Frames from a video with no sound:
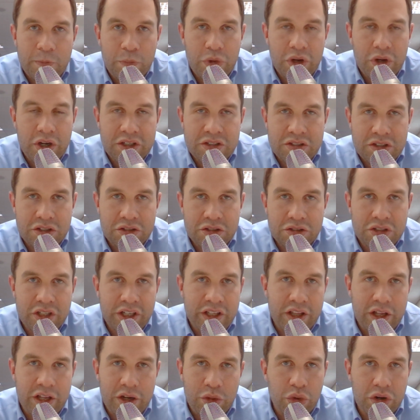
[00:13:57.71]
it's
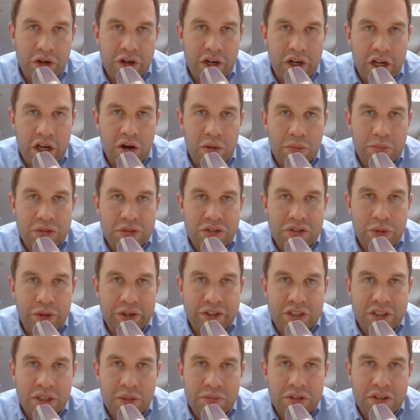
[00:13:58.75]
interesting that we're now
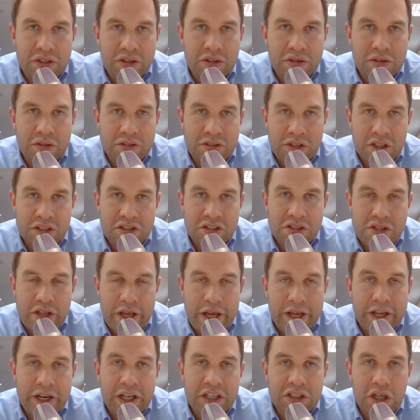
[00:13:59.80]
pursuing something such as the
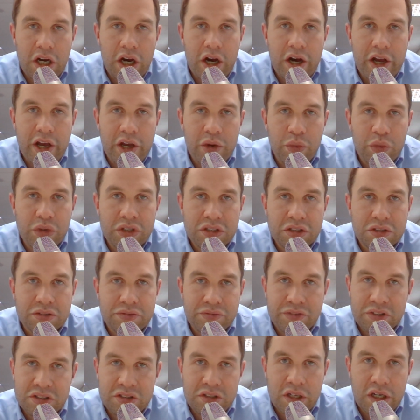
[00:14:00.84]
NHI, which is
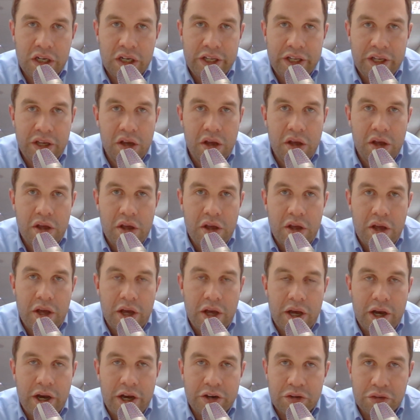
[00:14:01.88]
fiscally
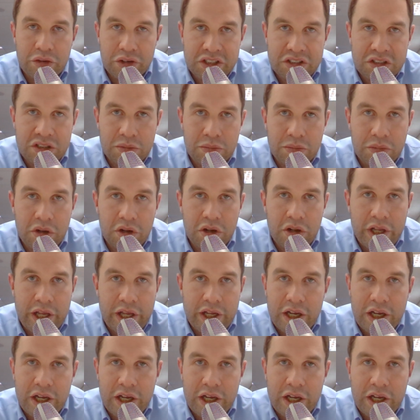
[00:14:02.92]
unreasonable and